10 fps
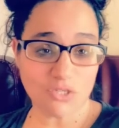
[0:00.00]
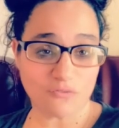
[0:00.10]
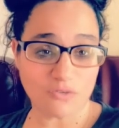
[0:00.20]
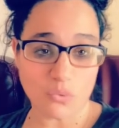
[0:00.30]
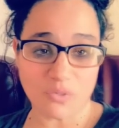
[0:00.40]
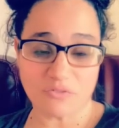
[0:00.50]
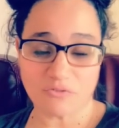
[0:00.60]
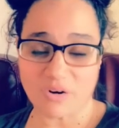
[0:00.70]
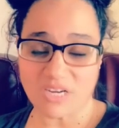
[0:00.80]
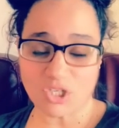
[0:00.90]
to feel
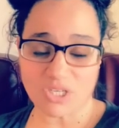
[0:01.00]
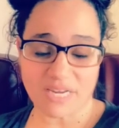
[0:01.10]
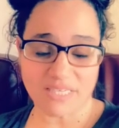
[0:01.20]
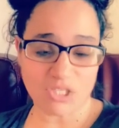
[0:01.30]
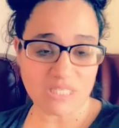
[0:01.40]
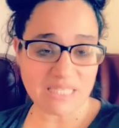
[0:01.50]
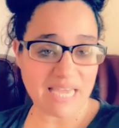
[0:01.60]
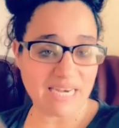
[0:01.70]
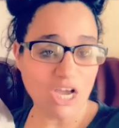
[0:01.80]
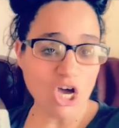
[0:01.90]
refreshed and just
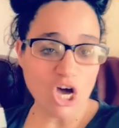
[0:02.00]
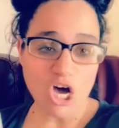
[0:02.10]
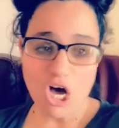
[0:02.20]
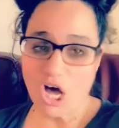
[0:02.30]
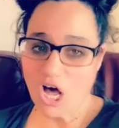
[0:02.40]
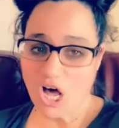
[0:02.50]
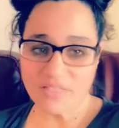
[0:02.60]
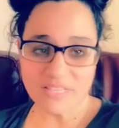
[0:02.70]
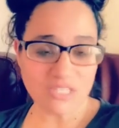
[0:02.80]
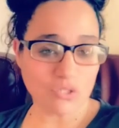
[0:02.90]
get
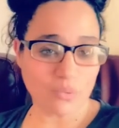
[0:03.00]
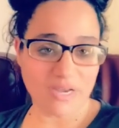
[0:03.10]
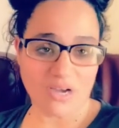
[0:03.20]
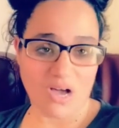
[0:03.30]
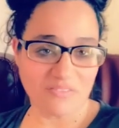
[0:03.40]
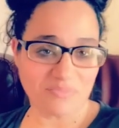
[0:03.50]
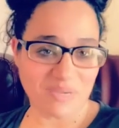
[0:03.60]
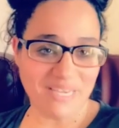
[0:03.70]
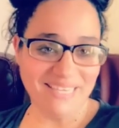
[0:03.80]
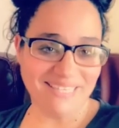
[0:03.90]
all this sweat off
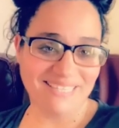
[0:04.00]
me.